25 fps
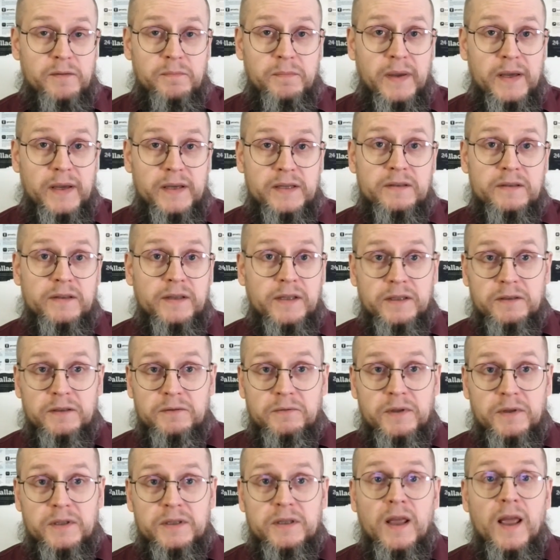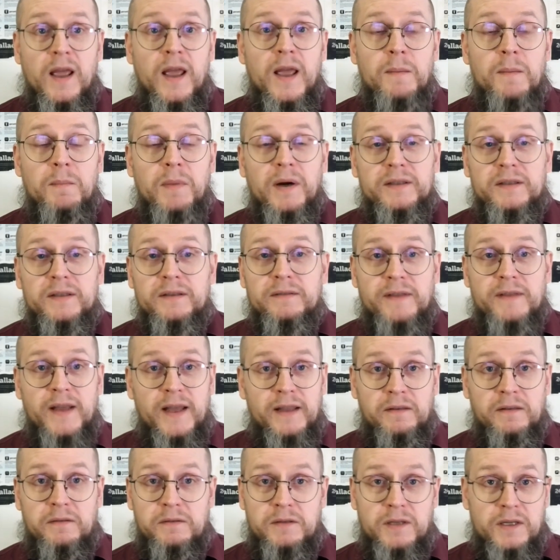best interest, but
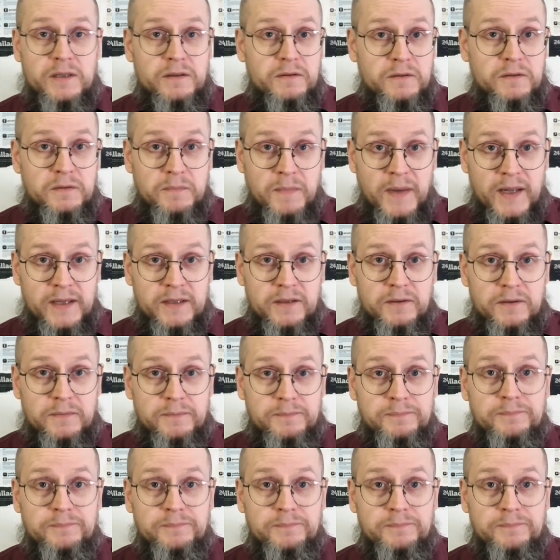that doesn't matter.